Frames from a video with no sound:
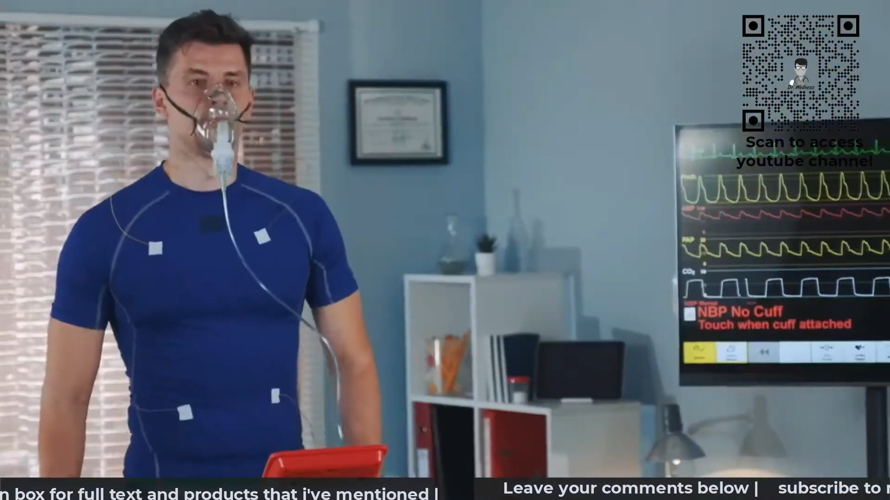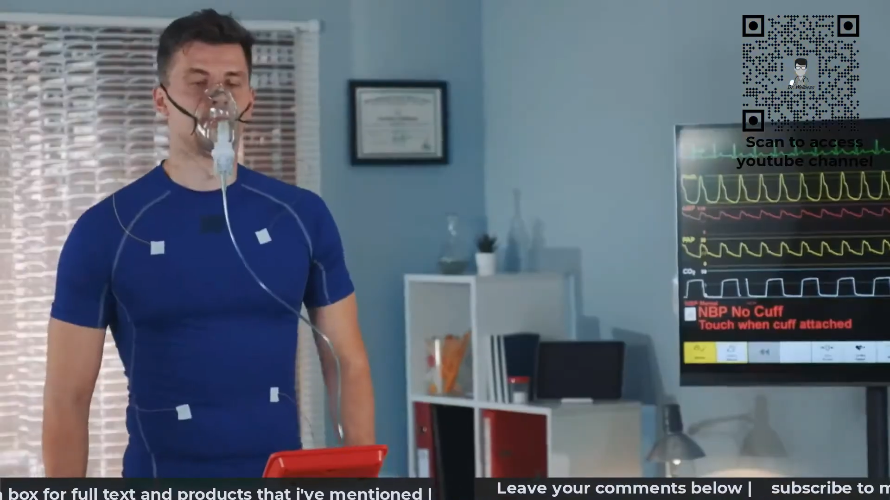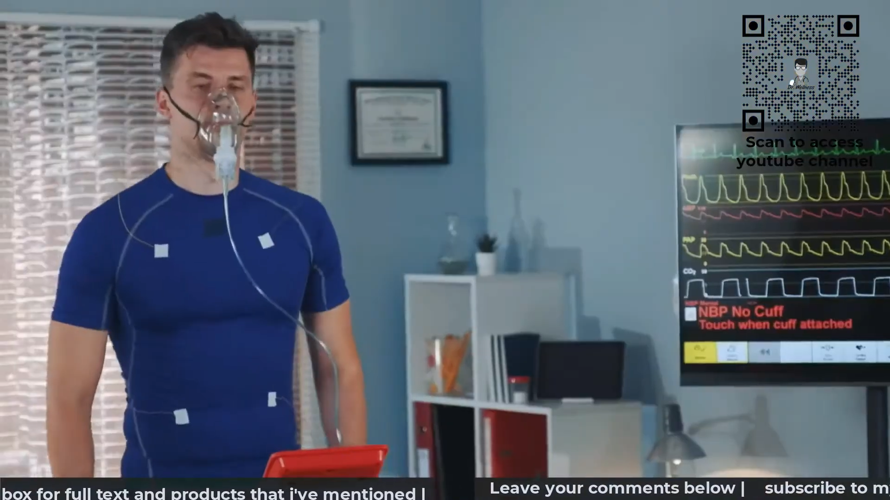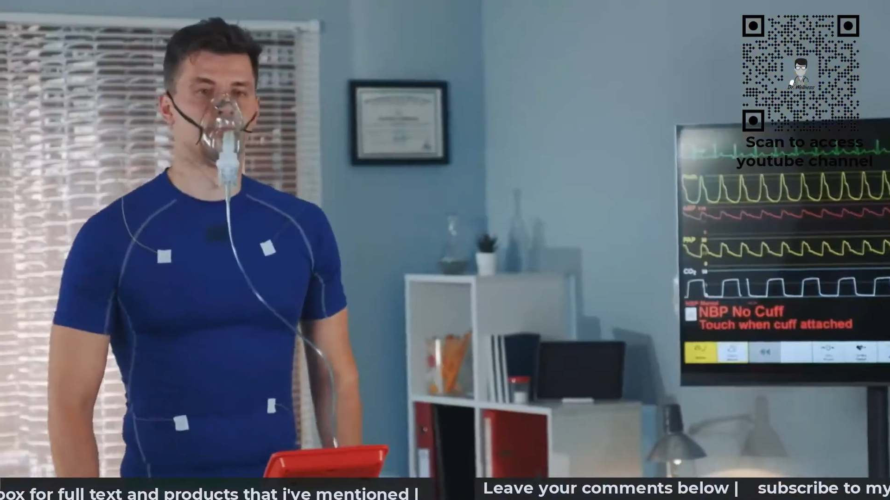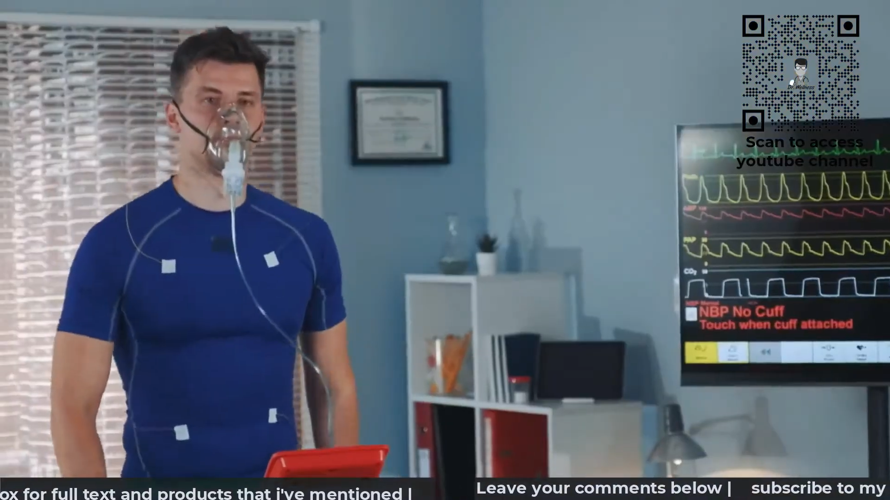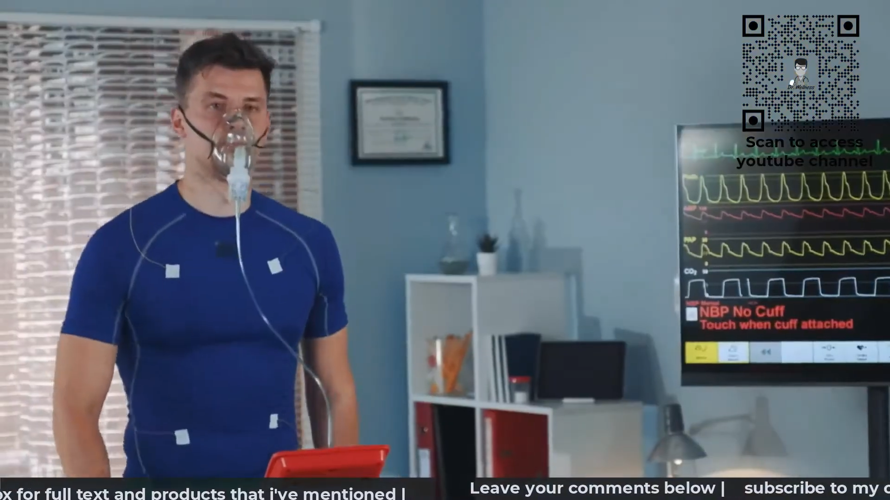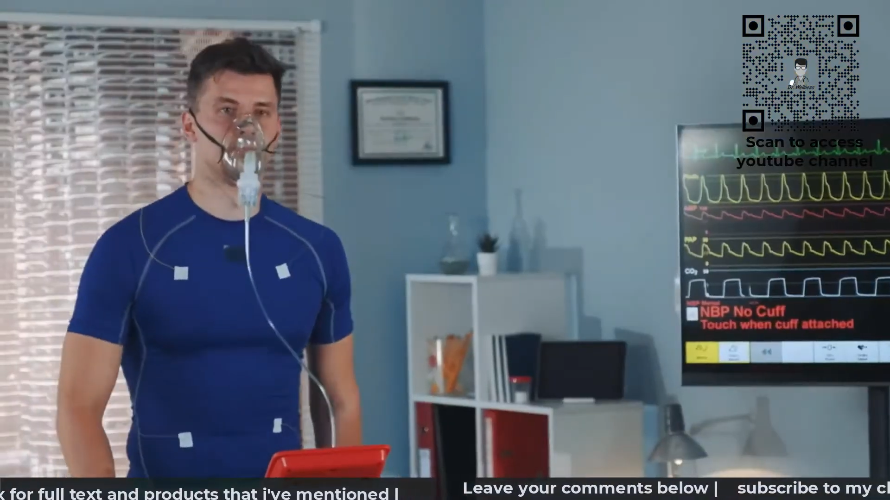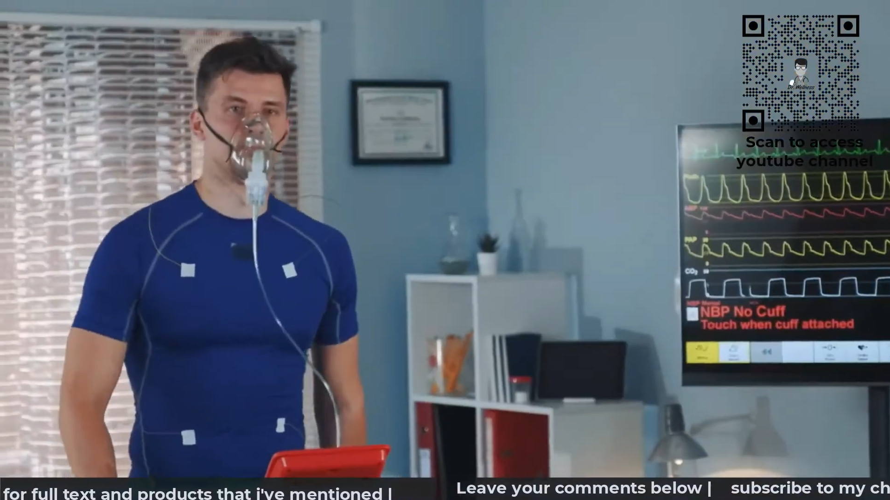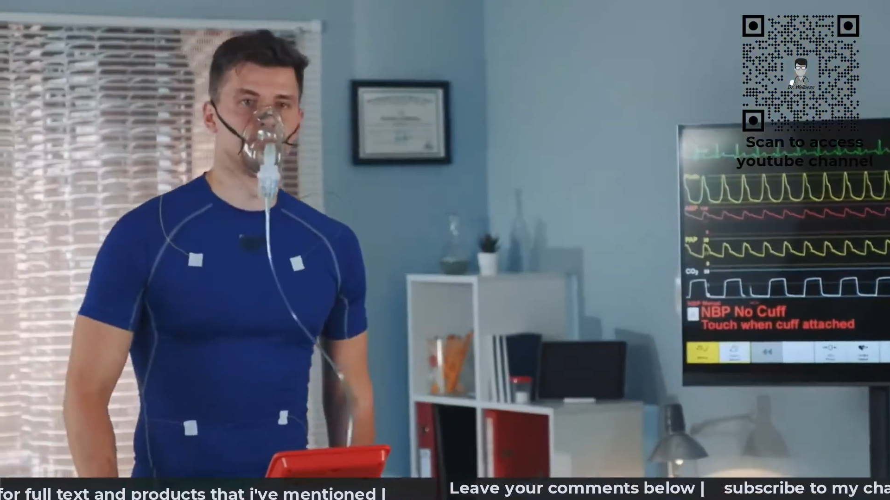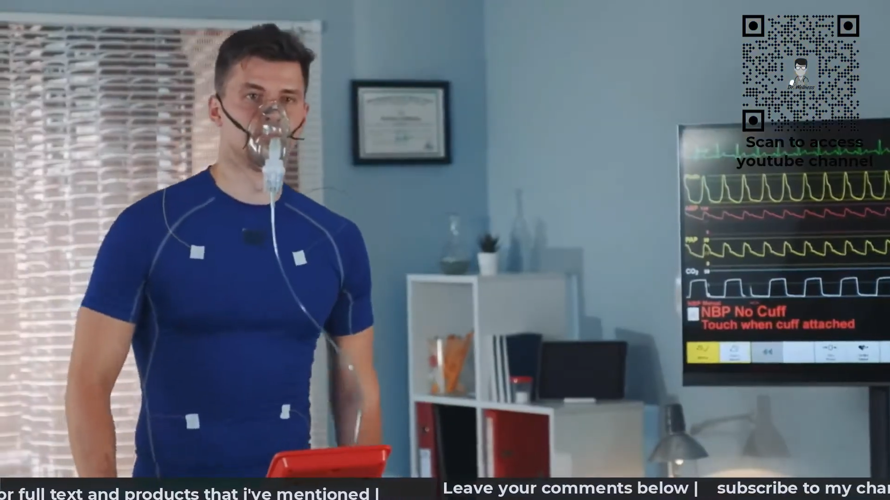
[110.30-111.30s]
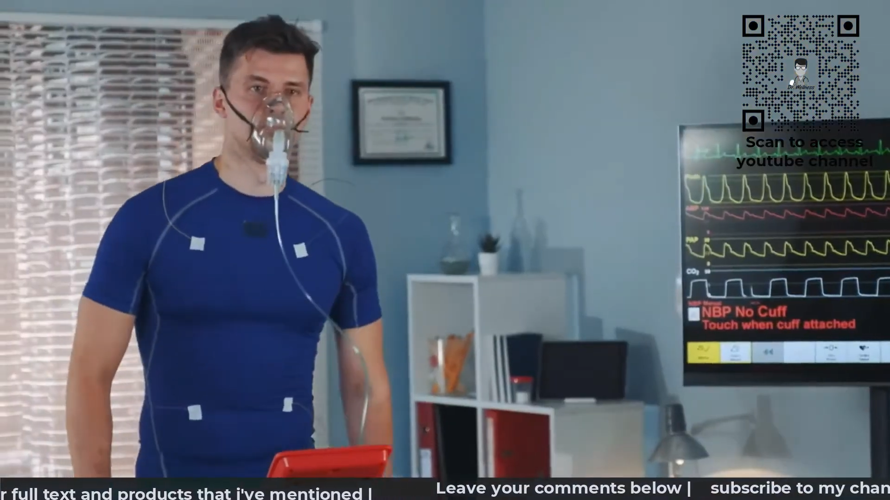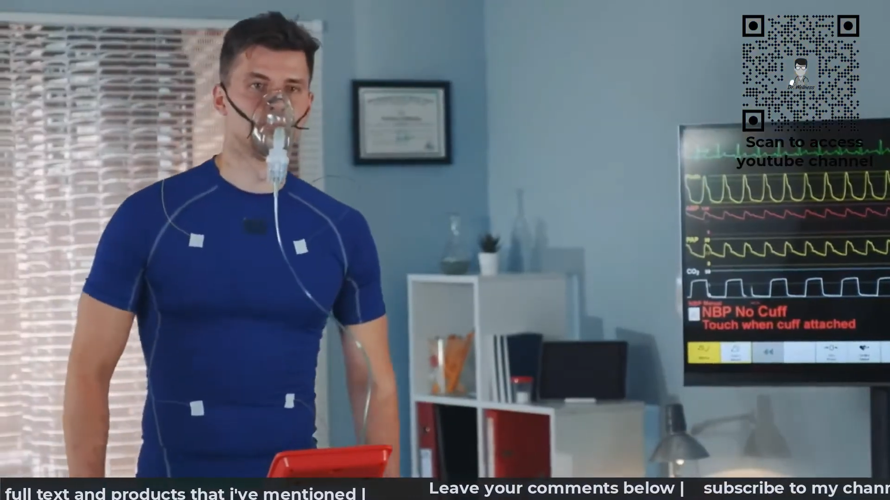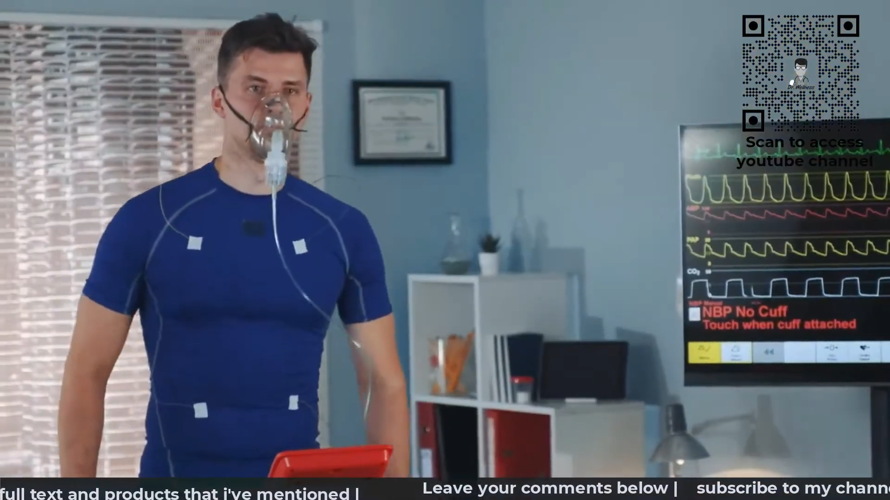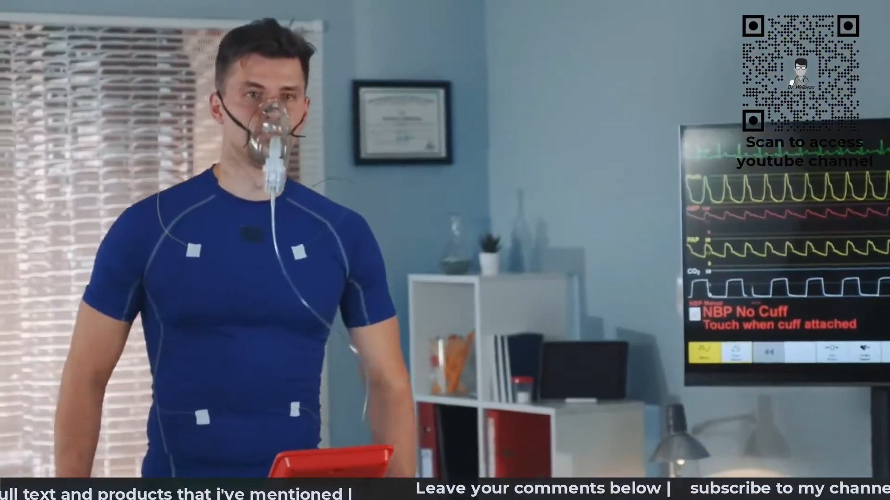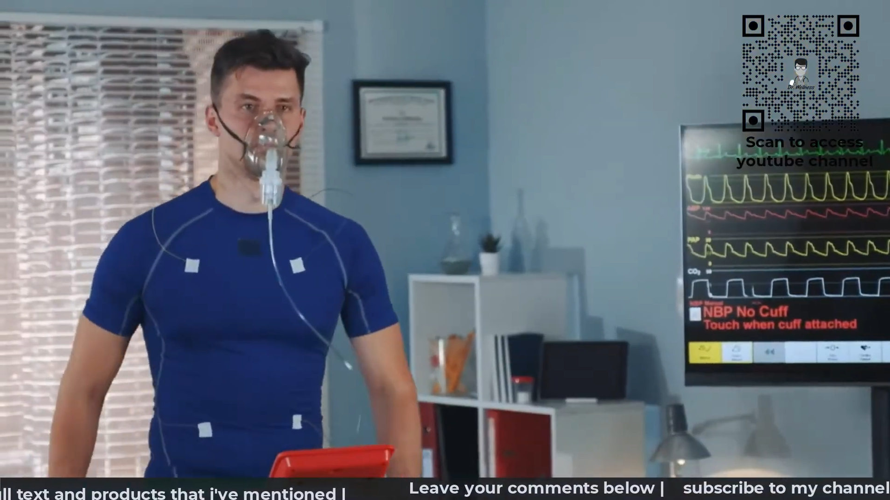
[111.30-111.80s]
In a testing center,